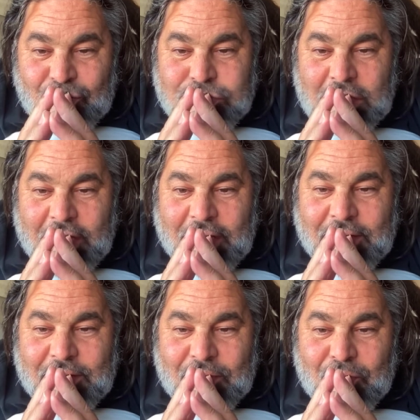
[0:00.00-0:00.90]

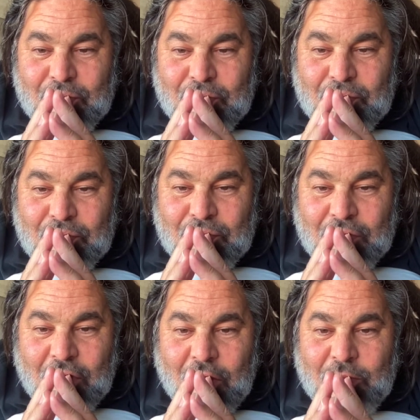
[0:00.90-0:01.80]
But
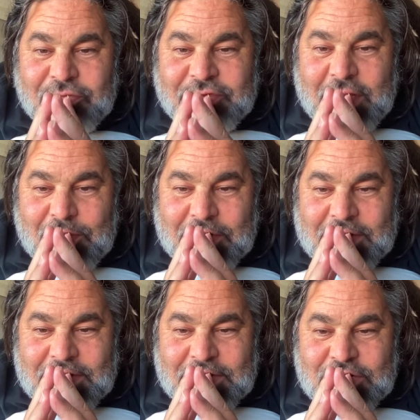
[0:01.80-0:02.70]
Homo
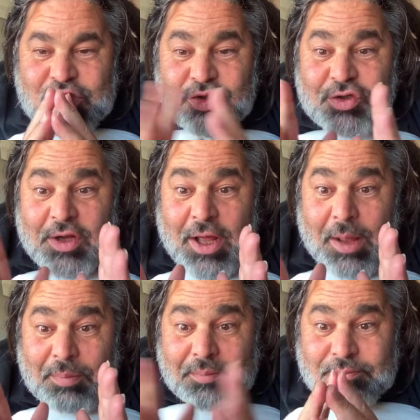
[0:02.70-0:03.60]
sapiens stood
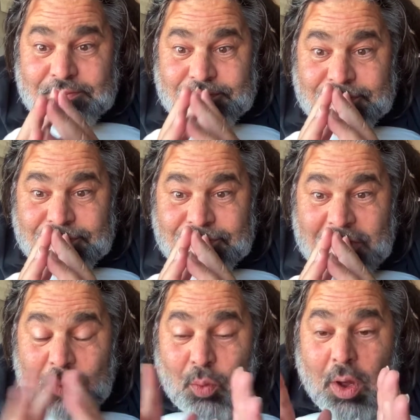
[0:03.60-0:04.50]
up
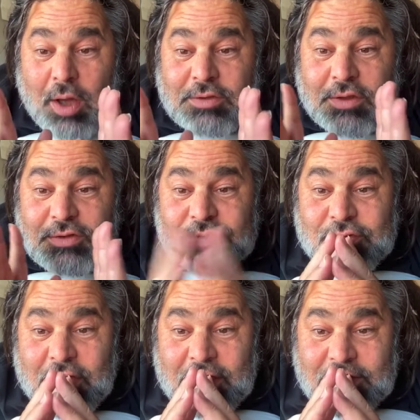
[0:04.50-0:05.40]
and walked on two
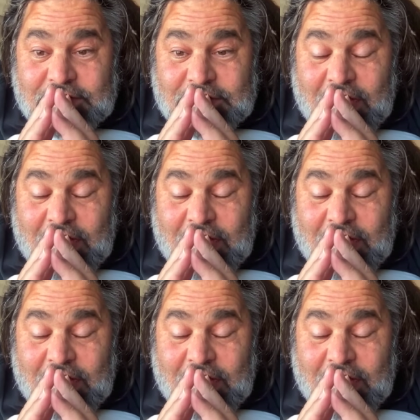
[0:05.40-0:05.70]
legs.